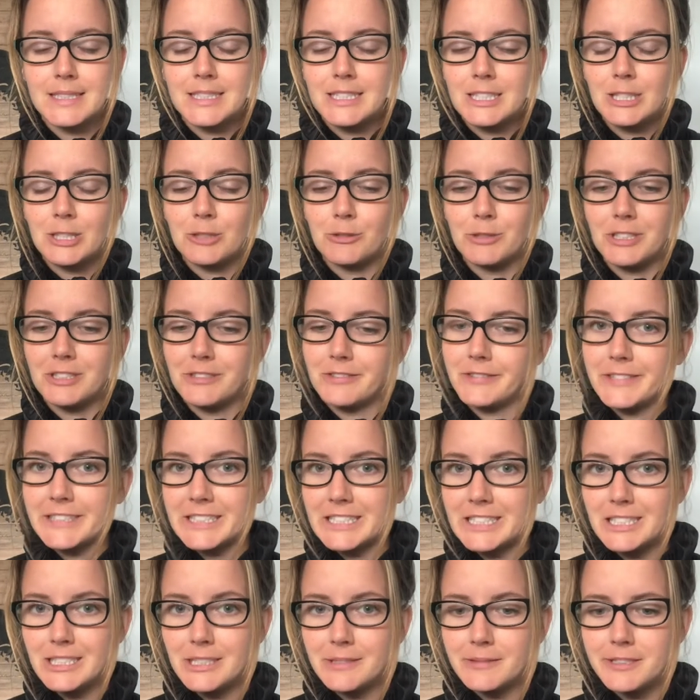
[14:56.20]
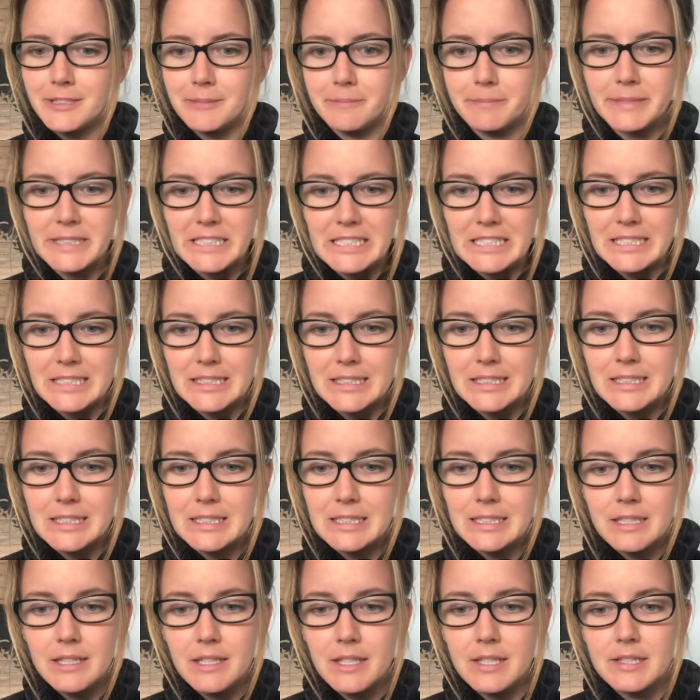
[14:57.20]
"We'll find a way back,"
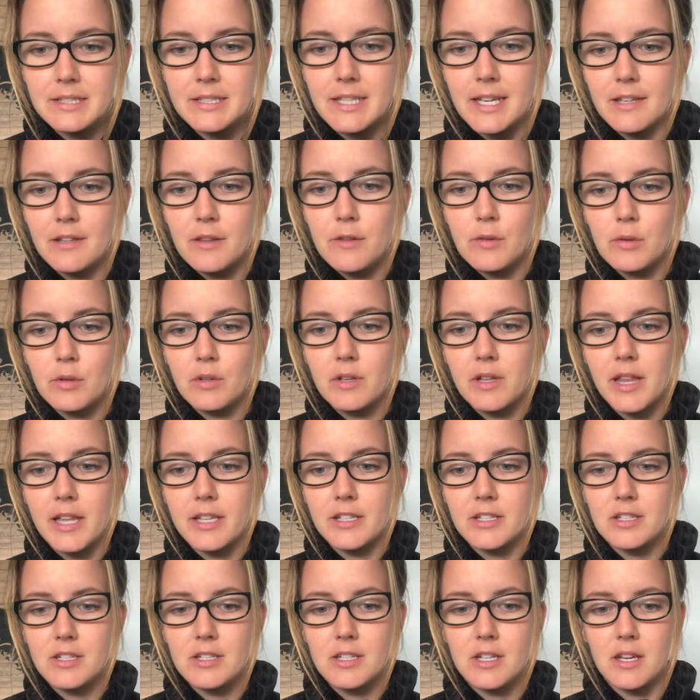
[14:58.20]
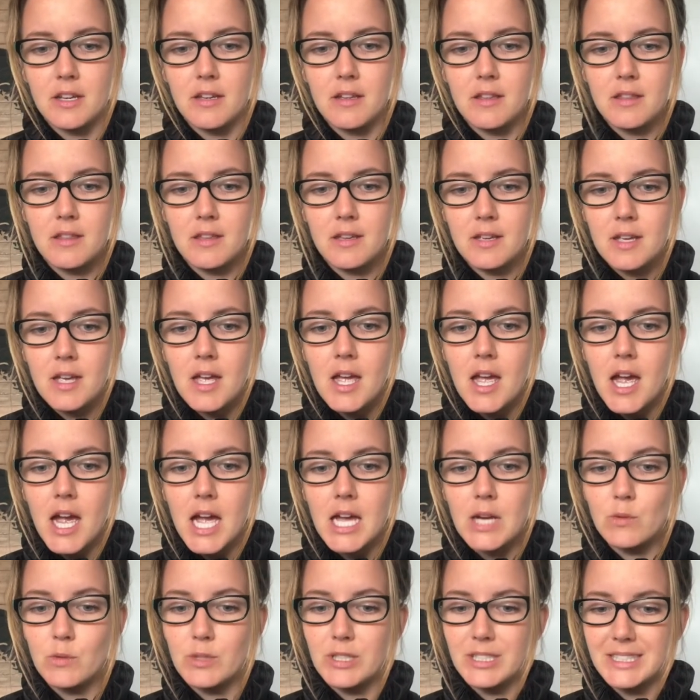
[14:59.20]
he said through clenched teeth.
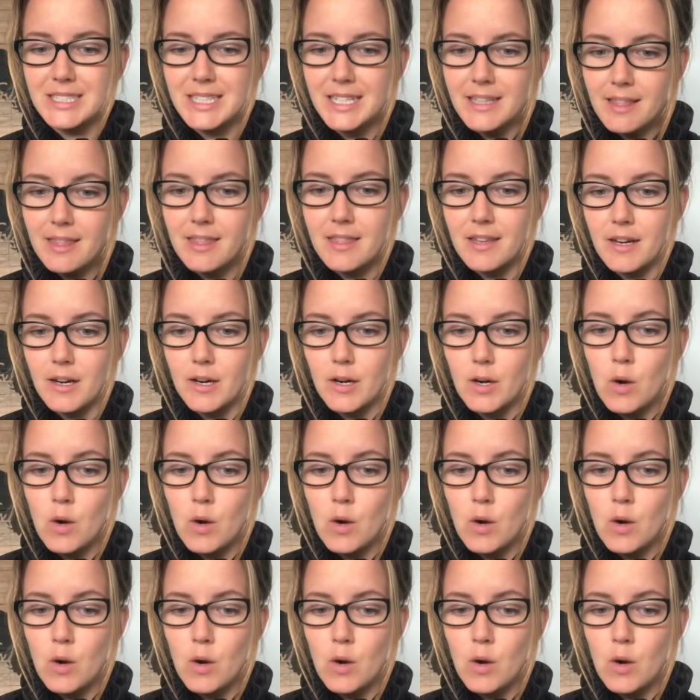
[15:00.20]
and we'll get there